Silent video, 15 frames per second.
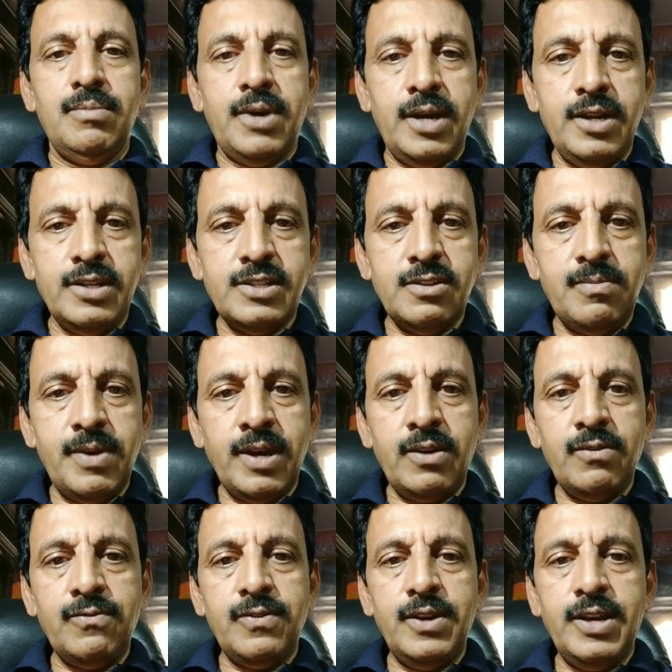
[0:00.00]
by Reserve
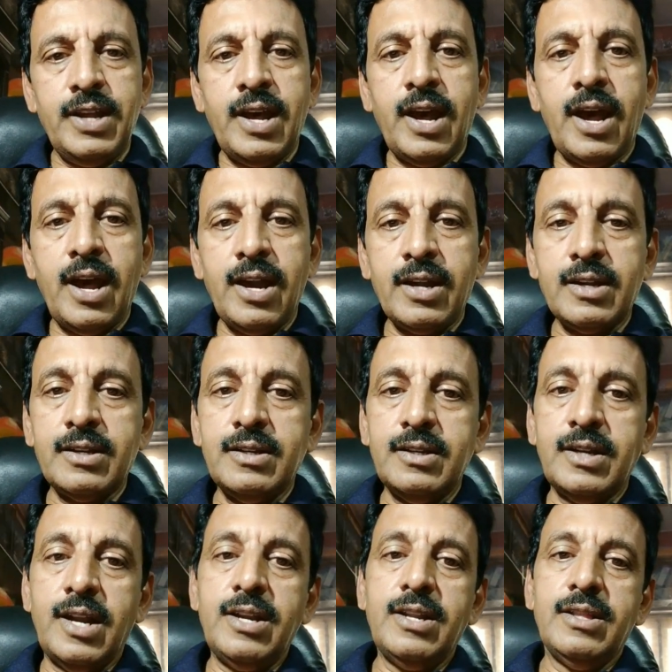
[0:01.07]
Bank of India Act
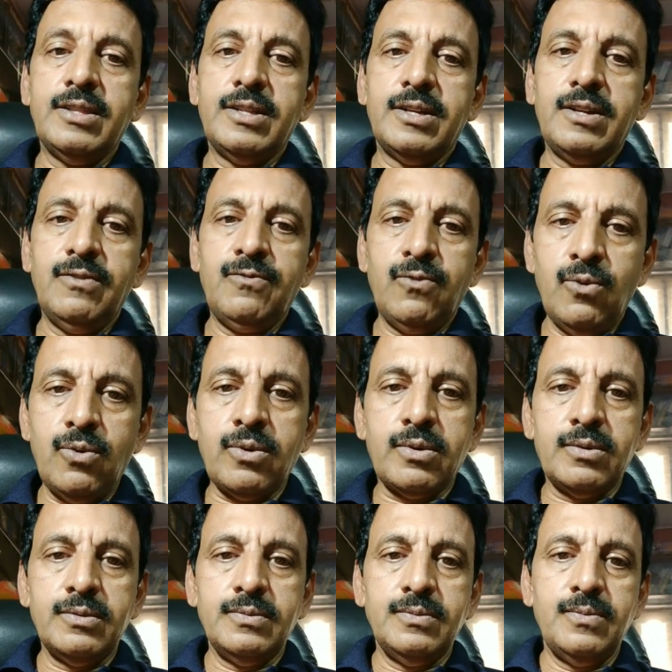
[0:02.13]

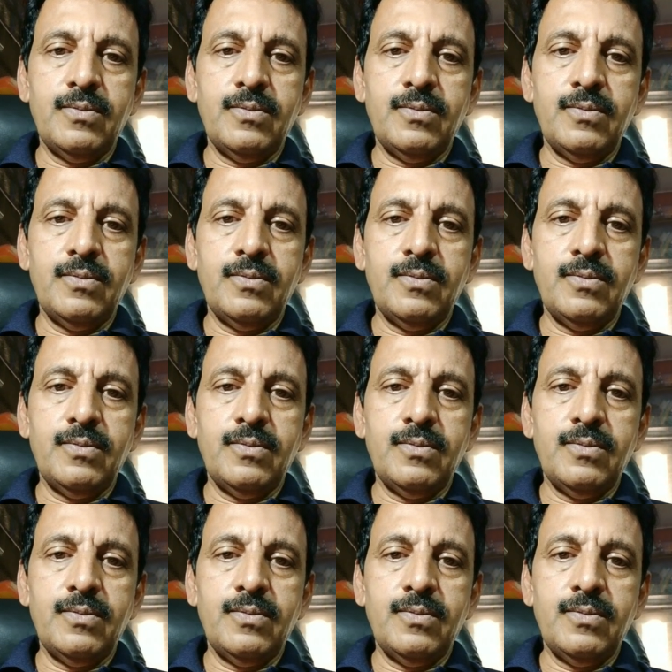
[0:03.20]
1934